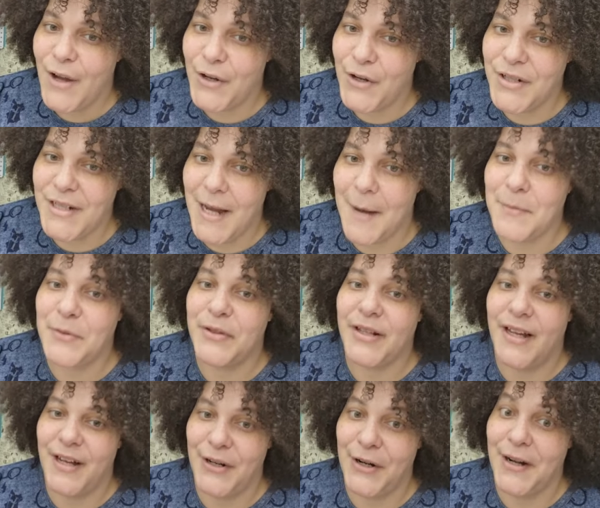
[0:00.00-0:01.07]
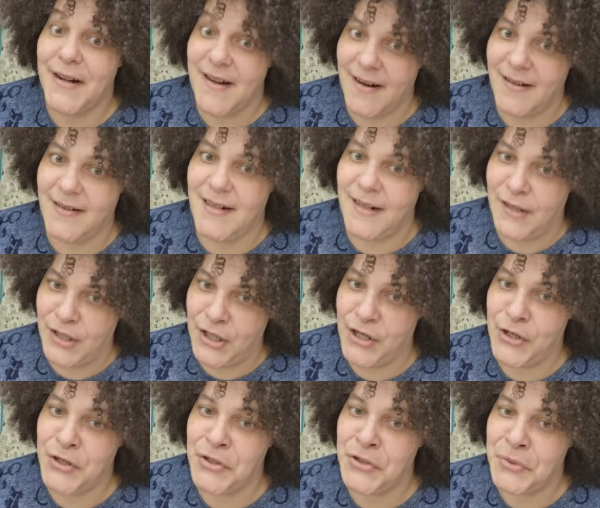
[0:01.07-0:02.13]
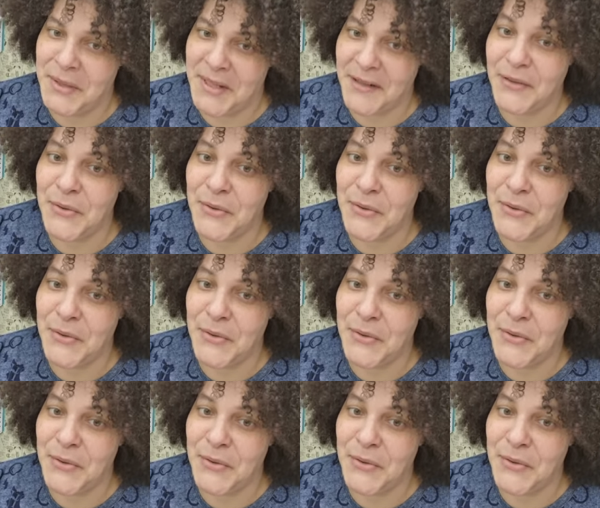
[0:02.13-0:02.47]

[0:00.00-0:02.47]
good times with 119 and 120